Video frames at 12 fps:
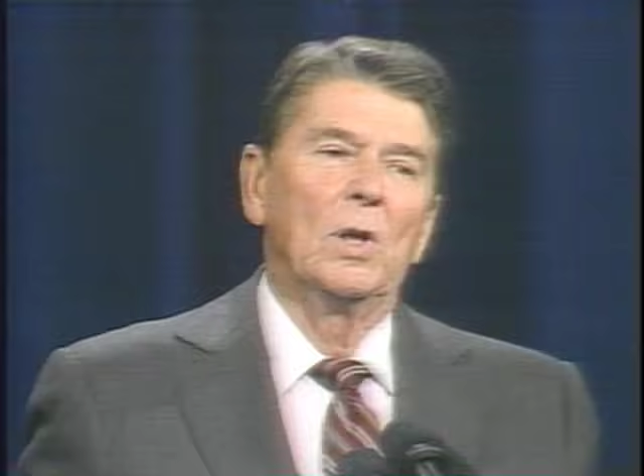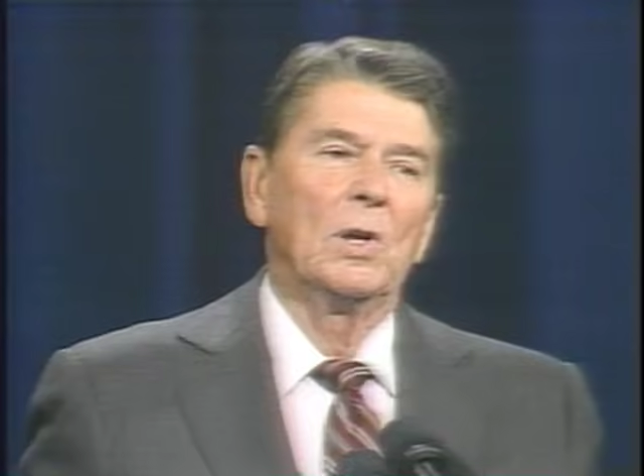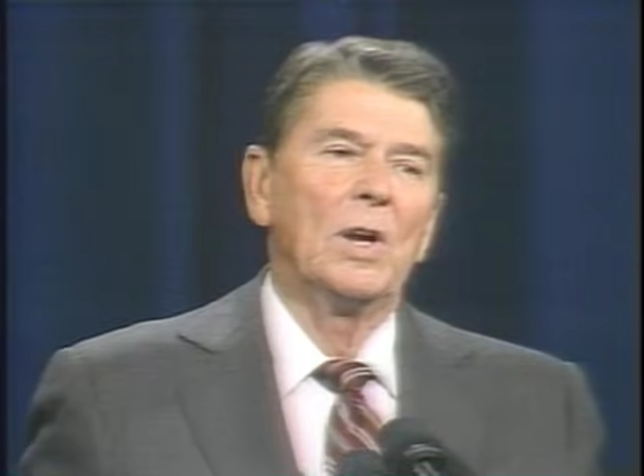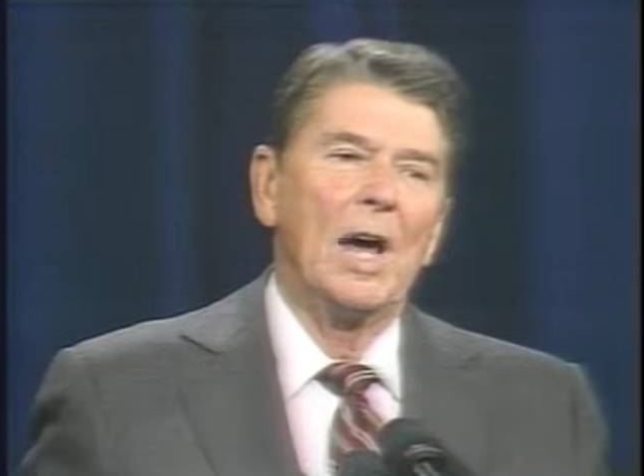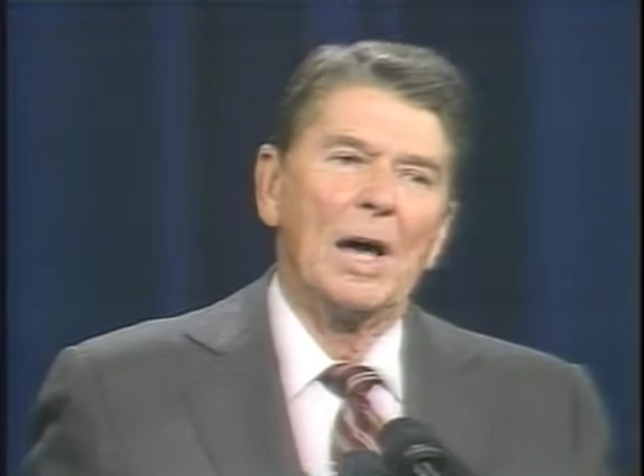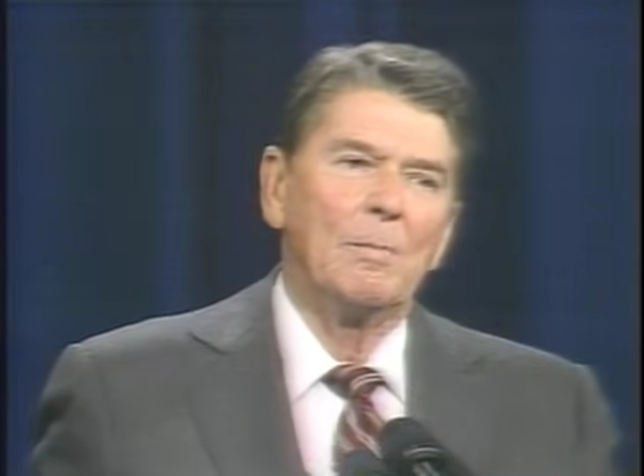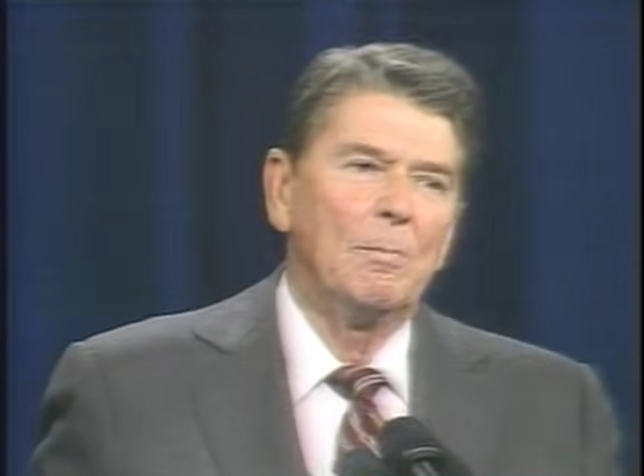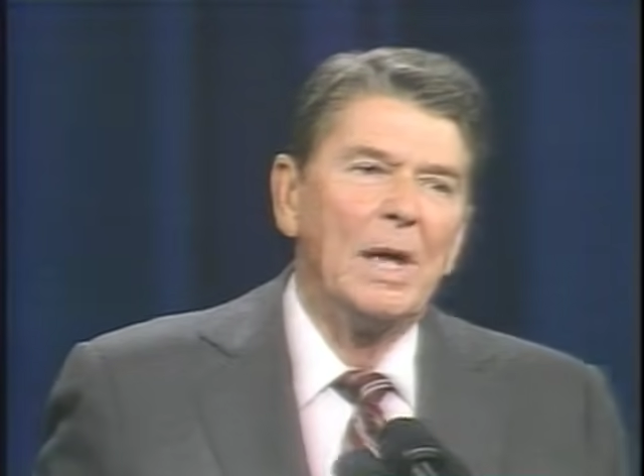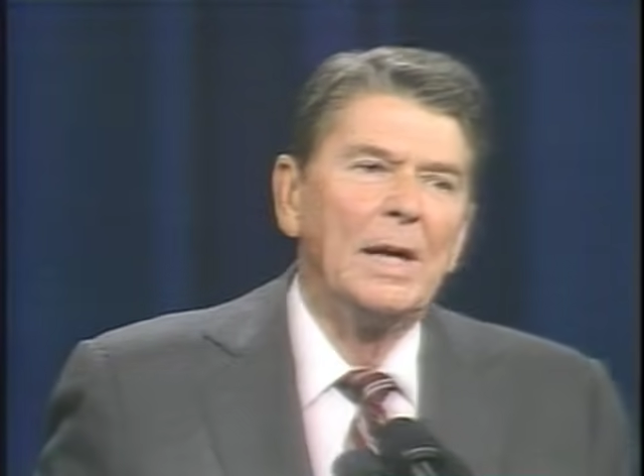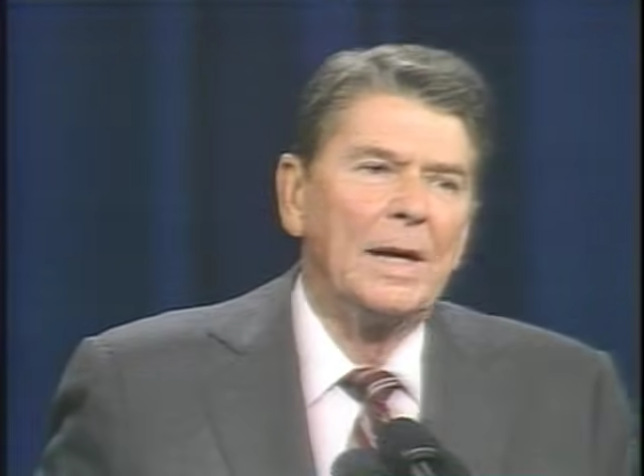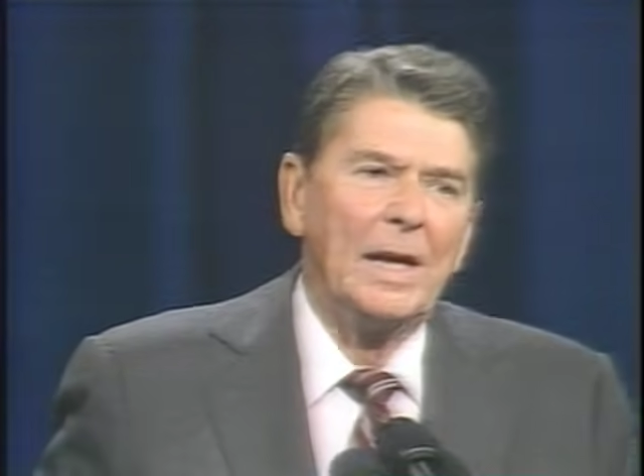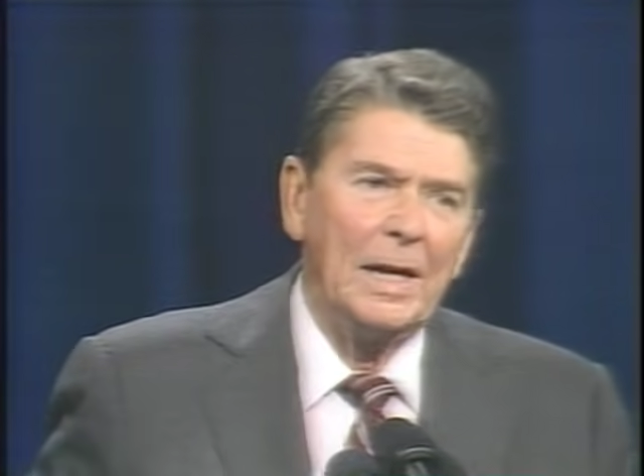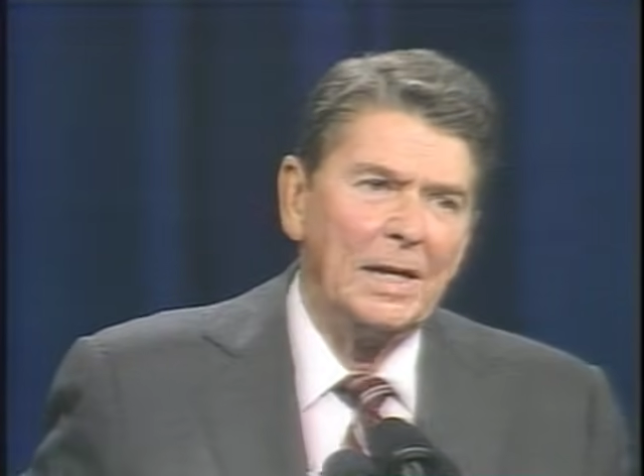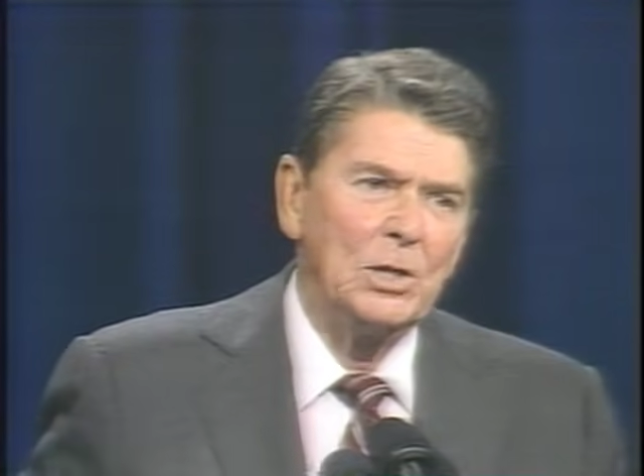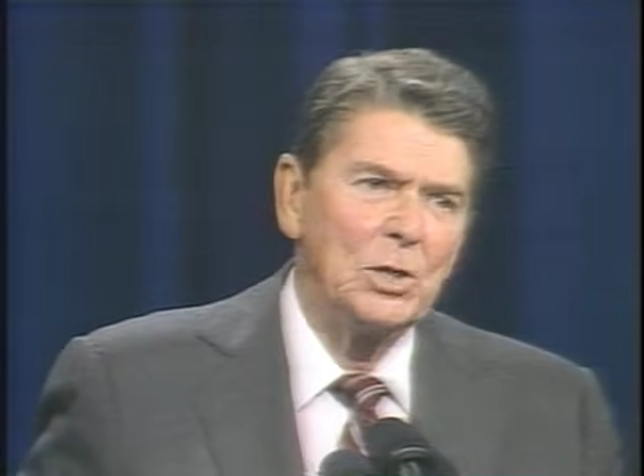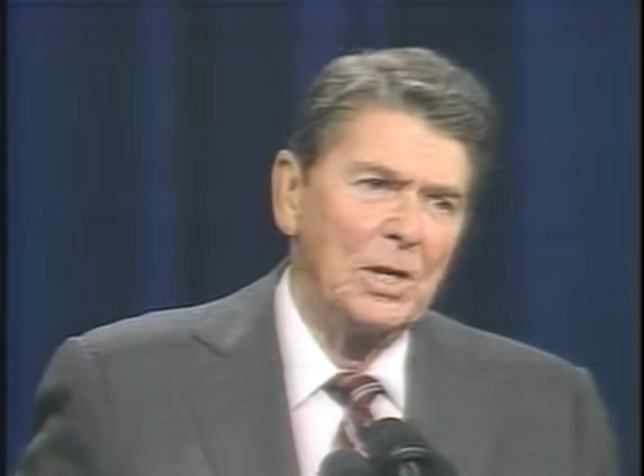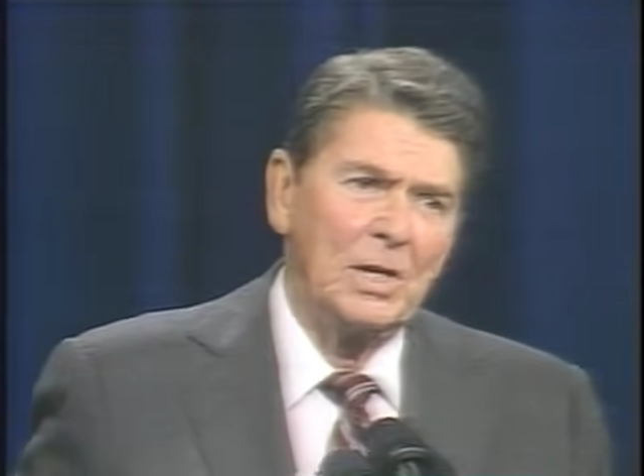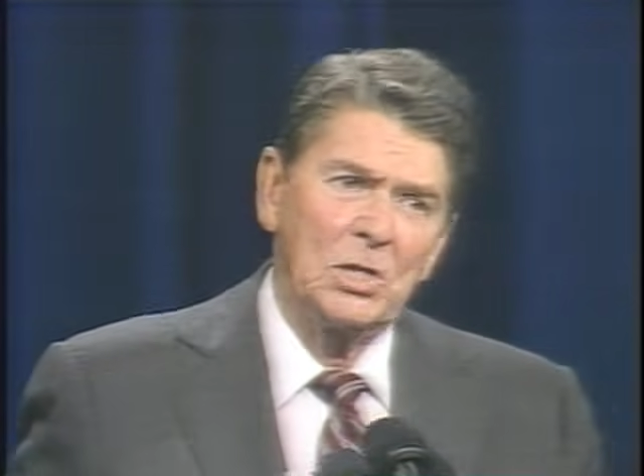not make age
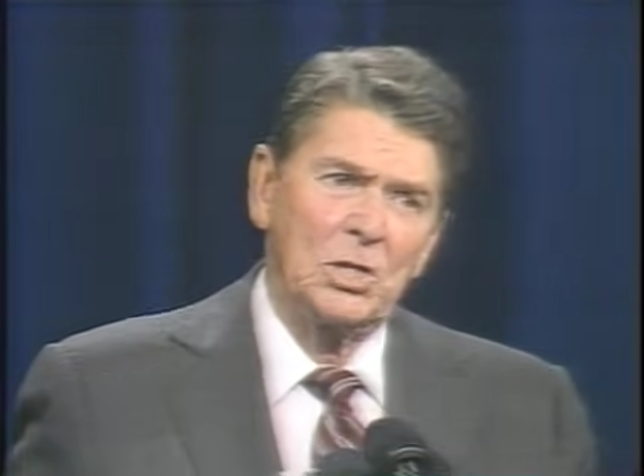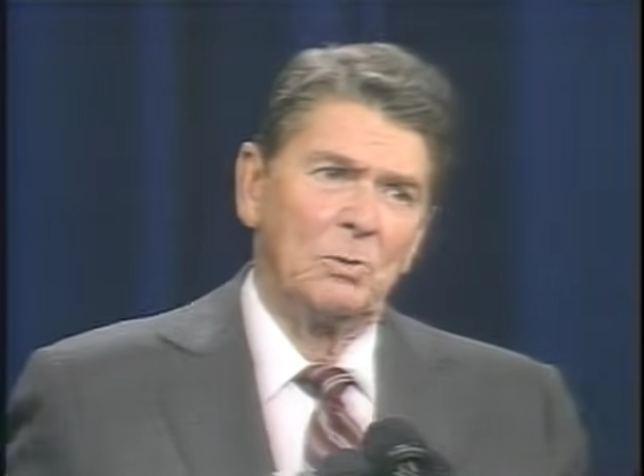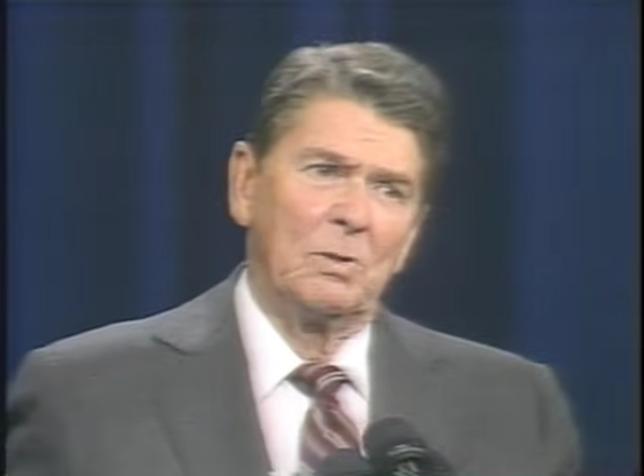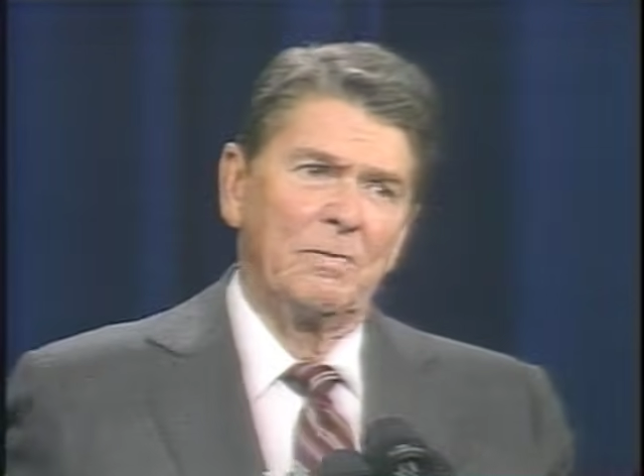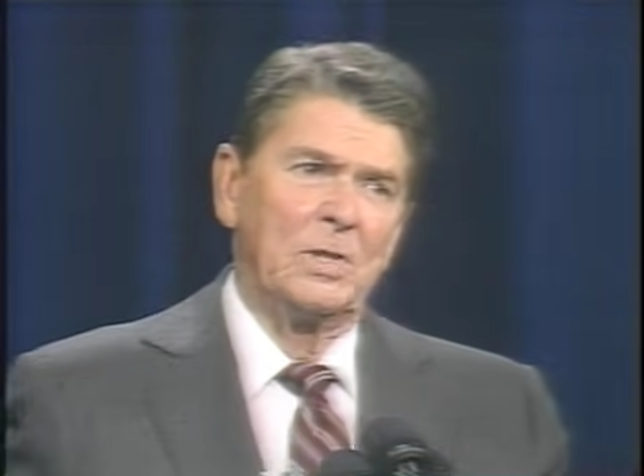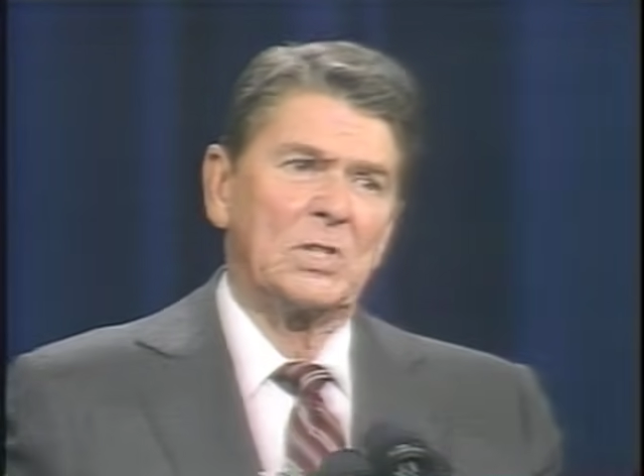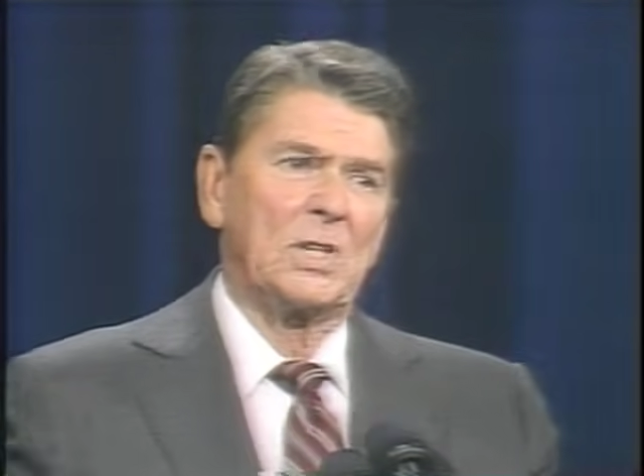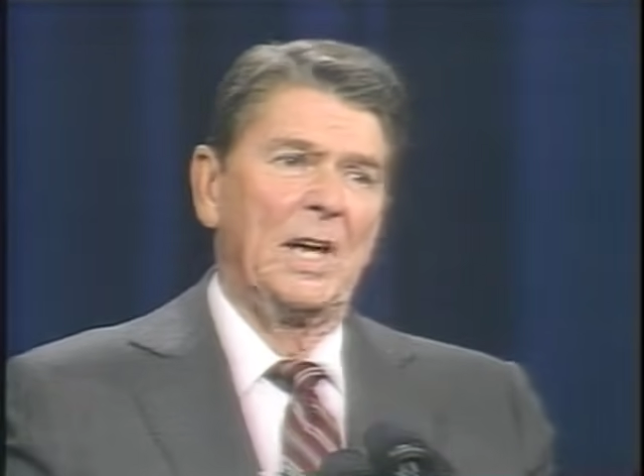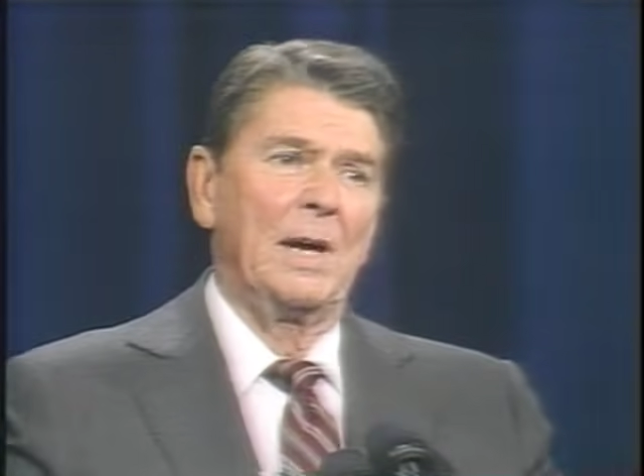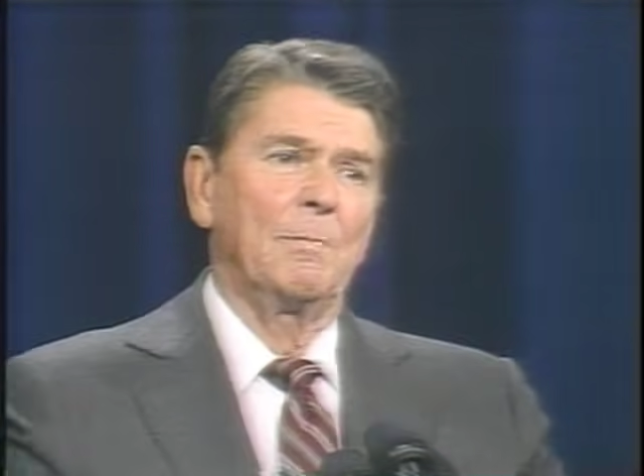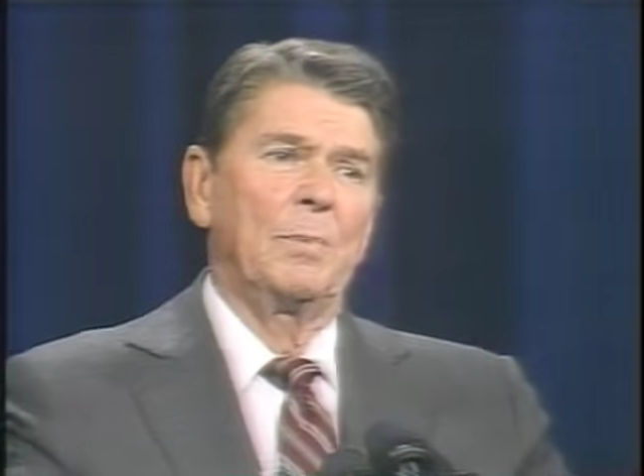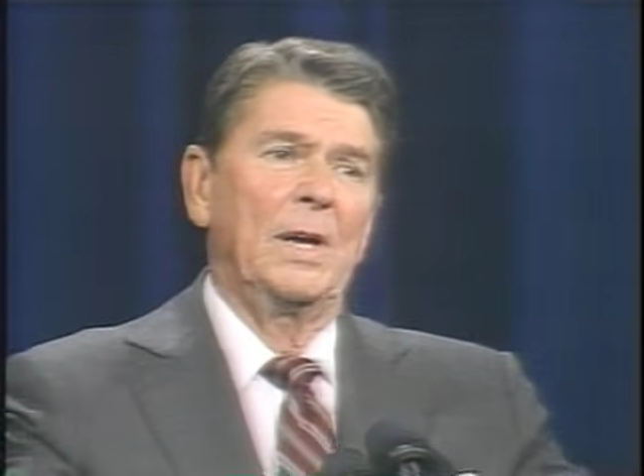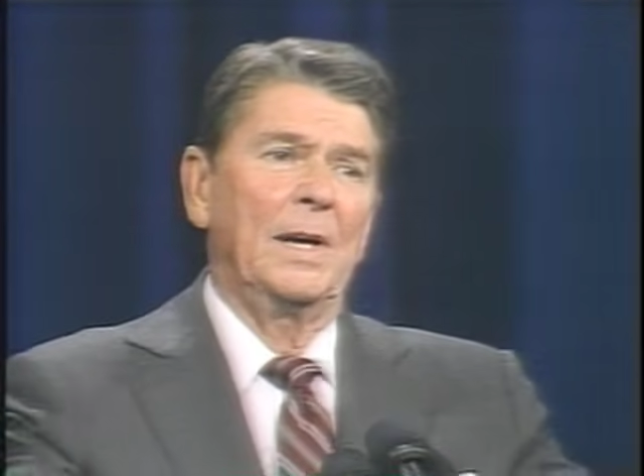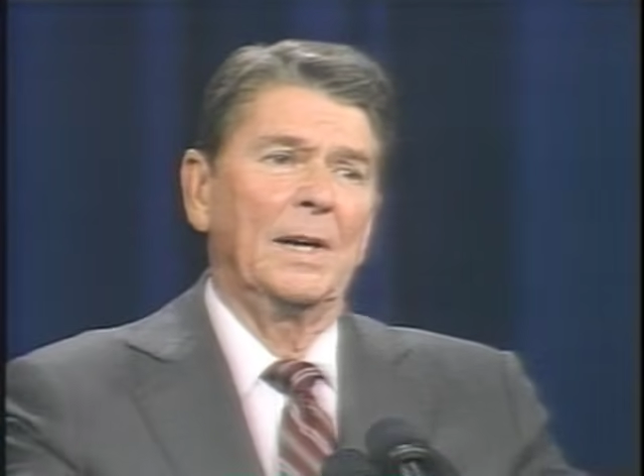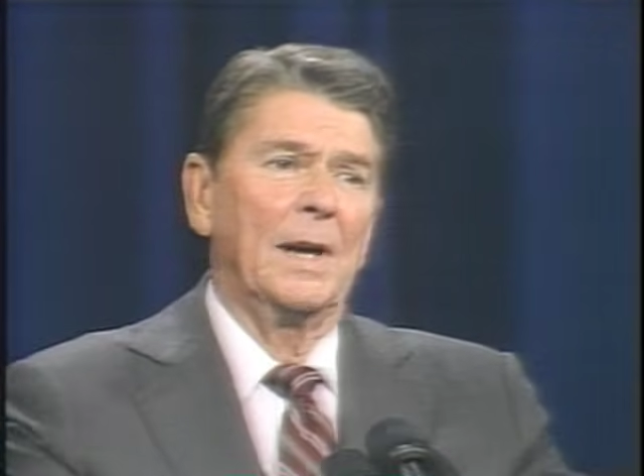an issue of this campaign.